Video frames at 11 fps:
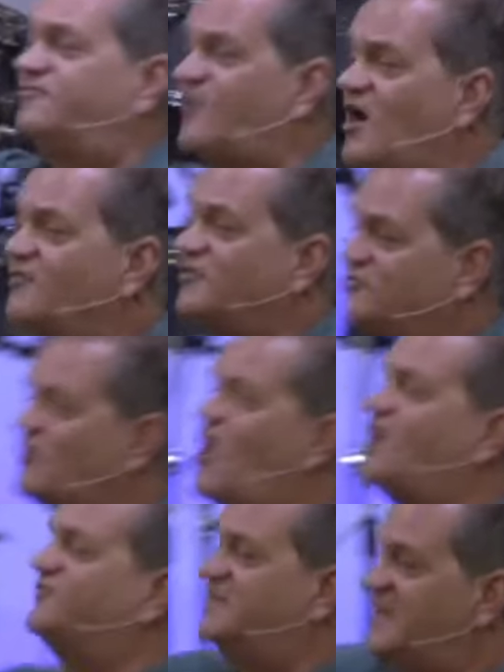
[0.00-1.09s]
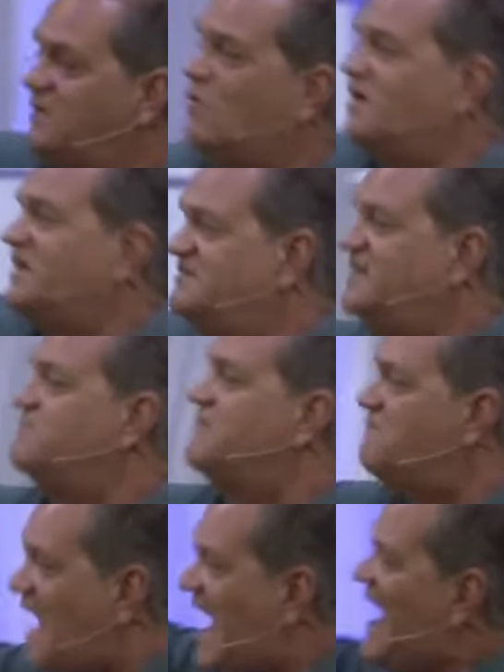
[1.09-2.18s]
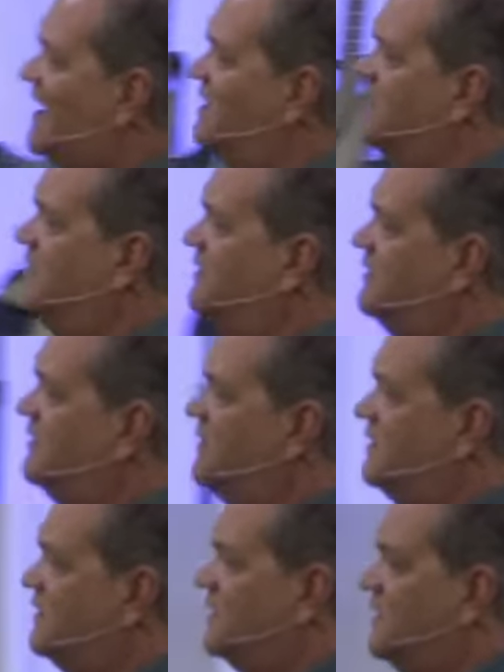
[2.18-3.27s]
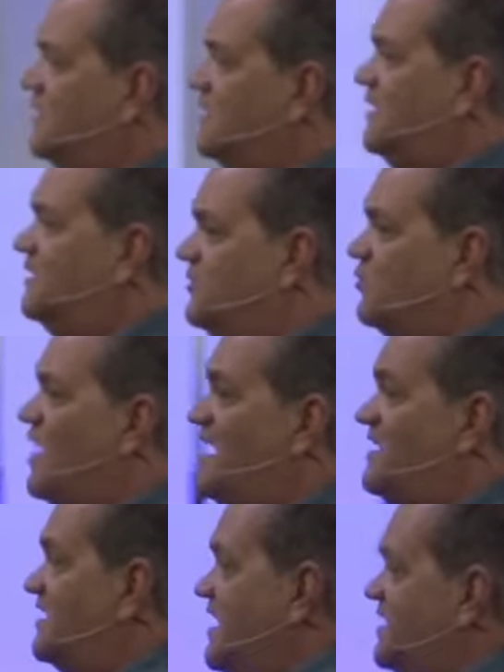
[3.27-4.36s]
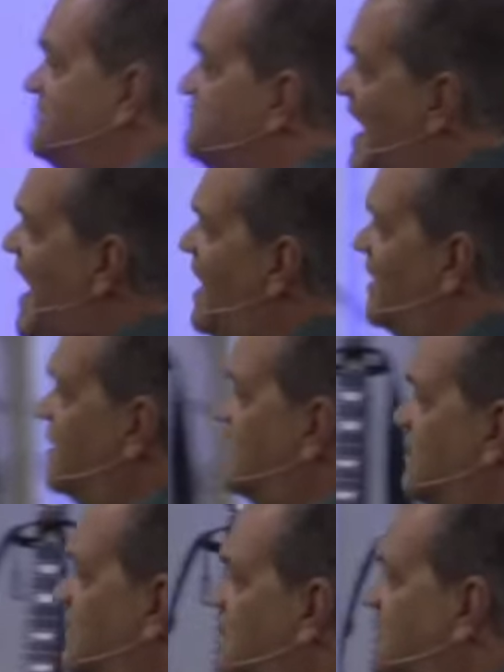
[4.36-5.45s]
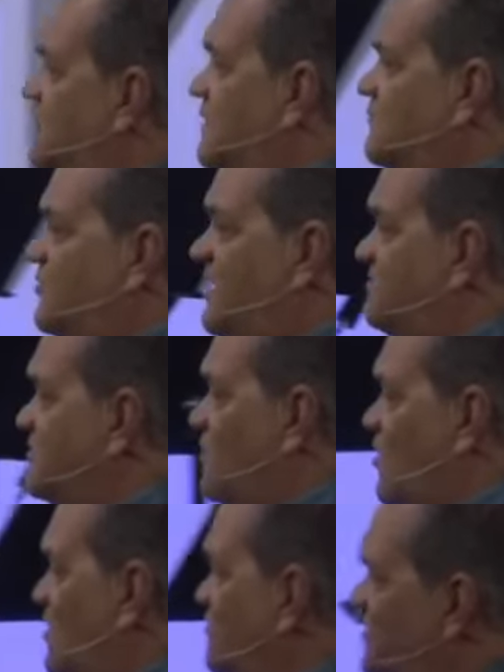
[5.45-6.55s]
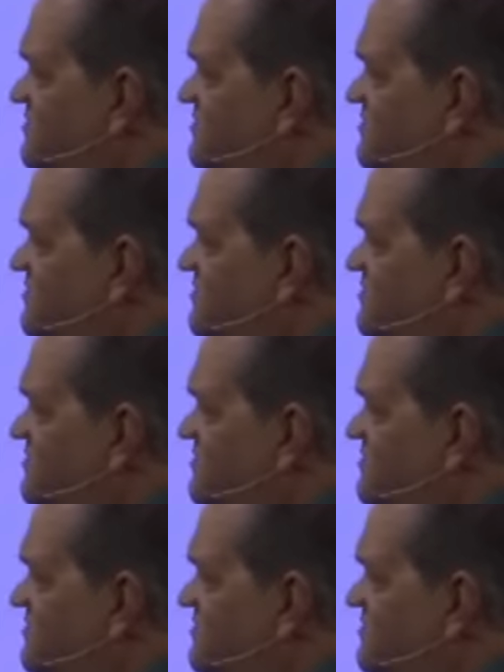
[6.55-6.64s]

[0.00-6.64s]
the father's loss, and he wanted him back. And the way to get him back, praise the Lord,